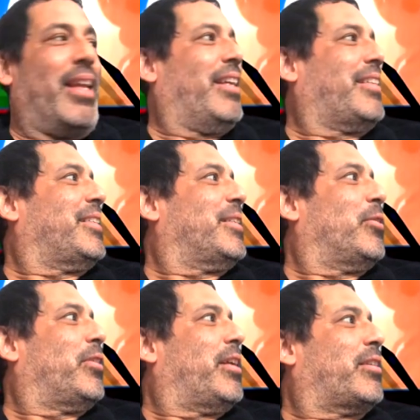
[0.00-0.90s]
Yeah, she's
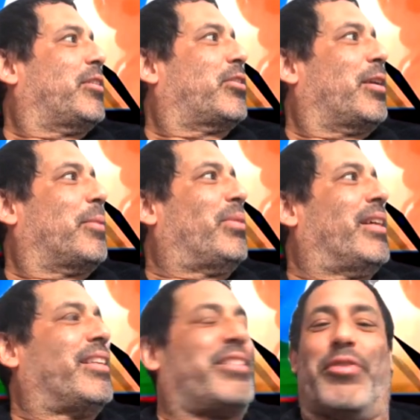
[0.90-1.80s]
over there. She started
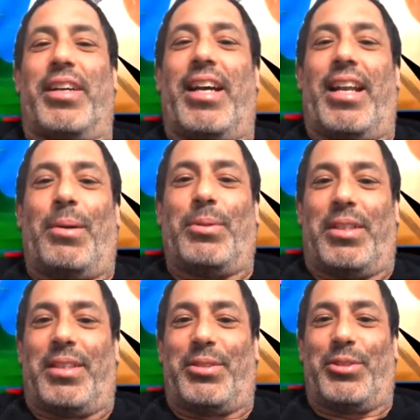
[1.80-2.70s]
blending. She forgot I was
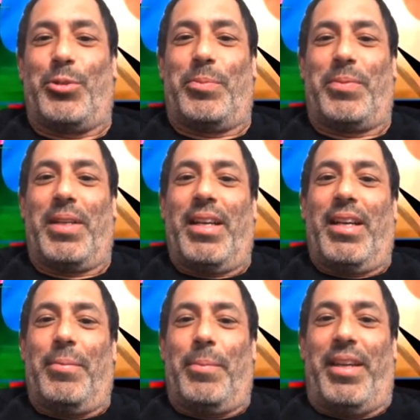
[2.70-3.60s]
on a Zoom
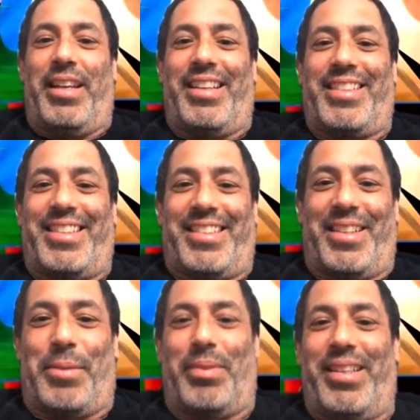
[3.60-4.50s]
meeting. She
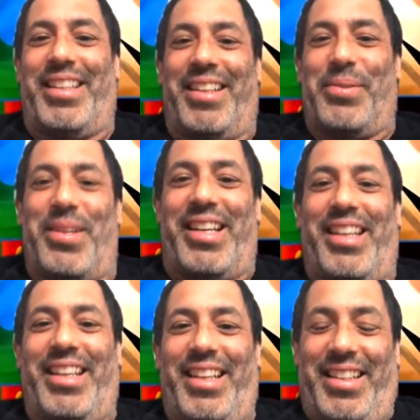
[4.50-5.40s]
started blending
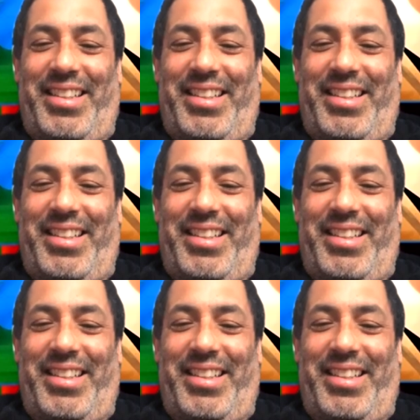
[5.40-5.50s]
away.